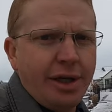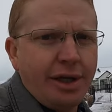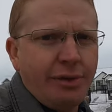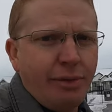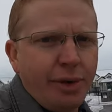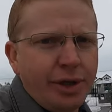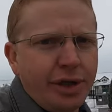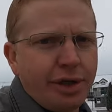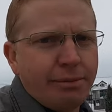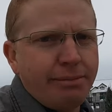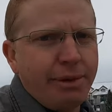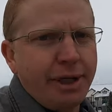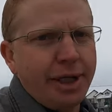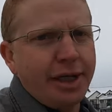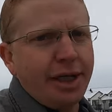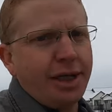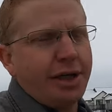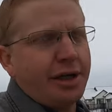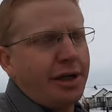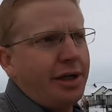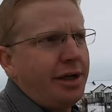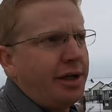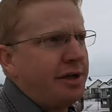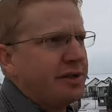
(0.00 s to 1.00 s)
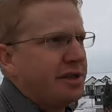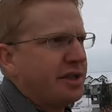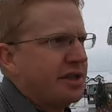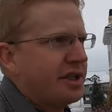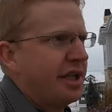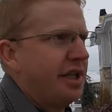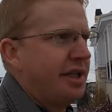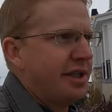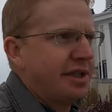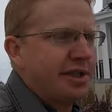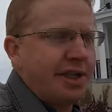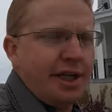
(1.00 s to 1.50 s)
And when your buddy calls and
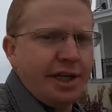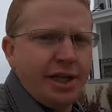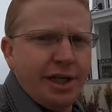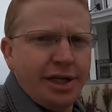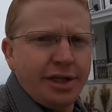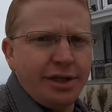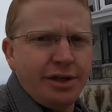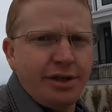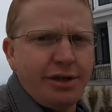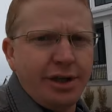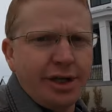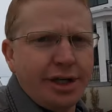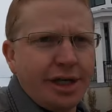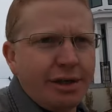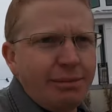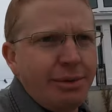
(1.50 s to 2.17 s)
says, you need to